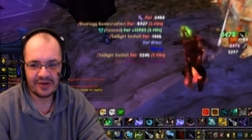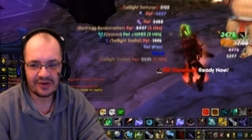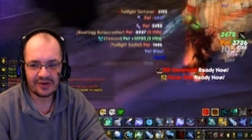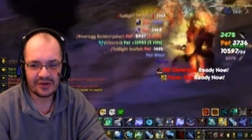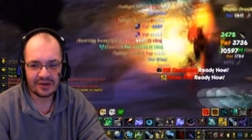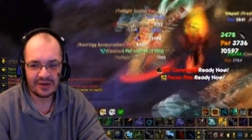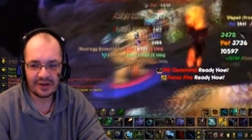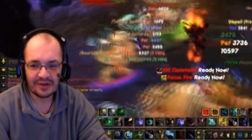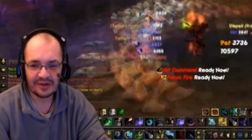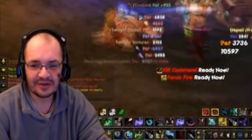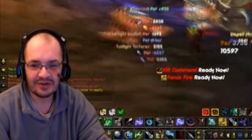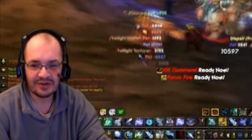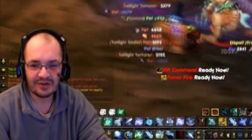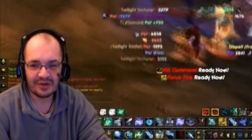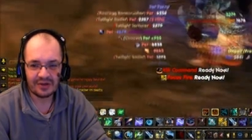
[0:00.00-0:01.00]
So yeah,
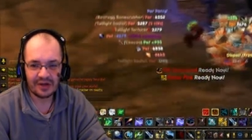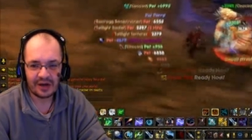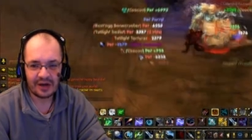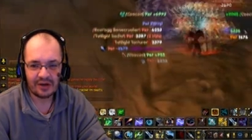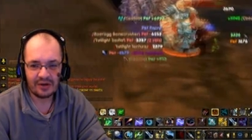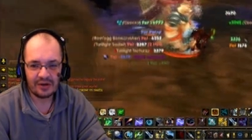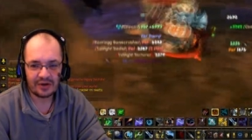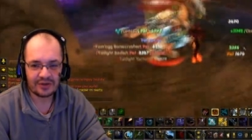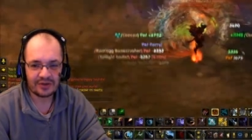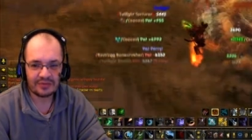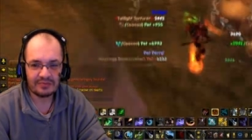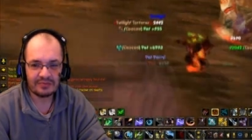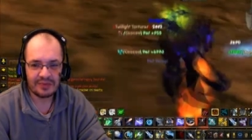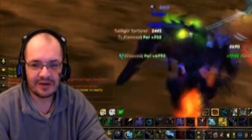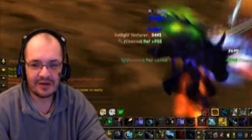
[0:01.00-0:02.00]
this is looking like a loss.
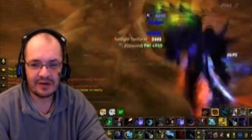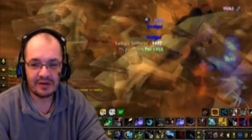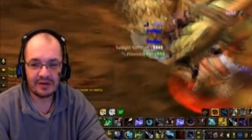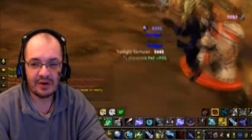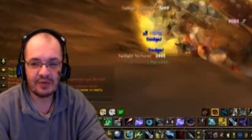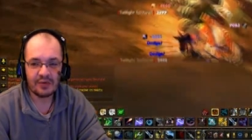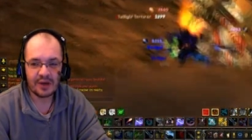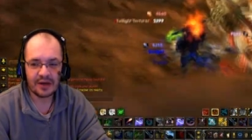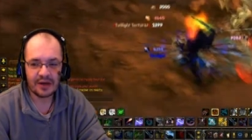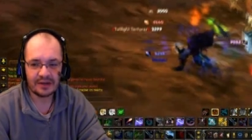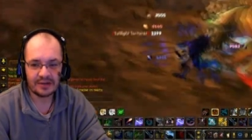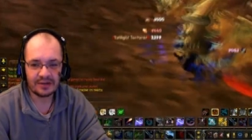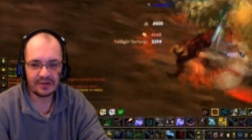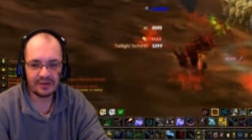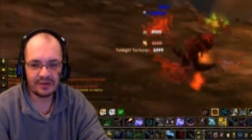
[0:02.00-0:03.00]
But no
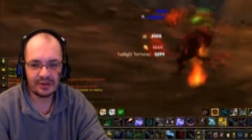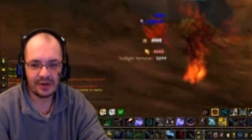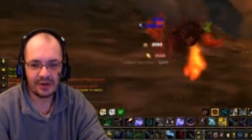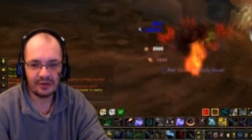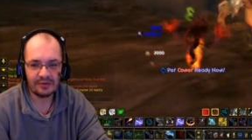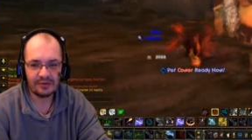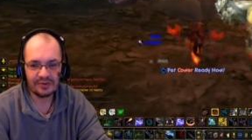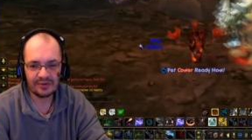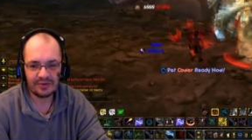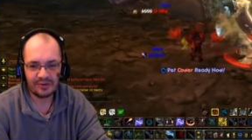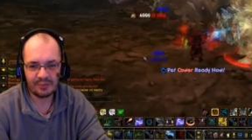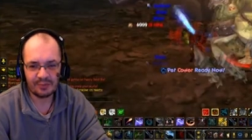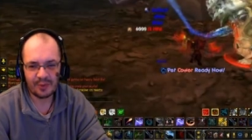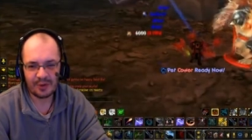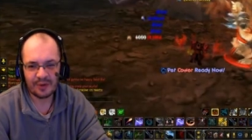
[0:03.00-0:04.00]
guys, no.
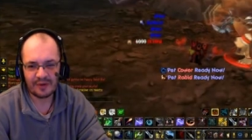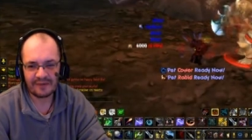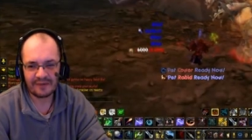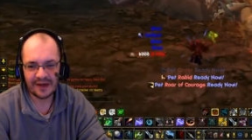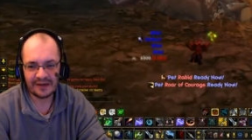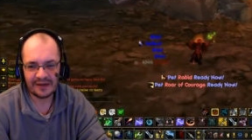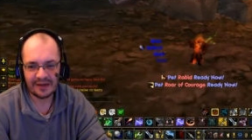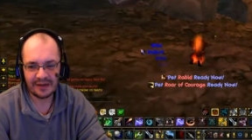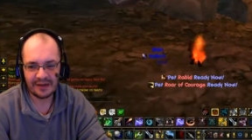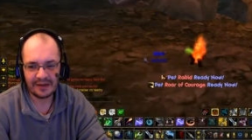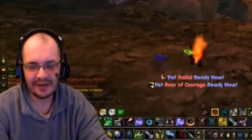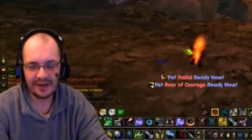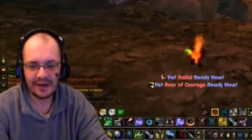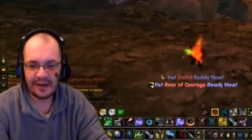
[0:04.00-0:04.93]
Simple, we got faint death.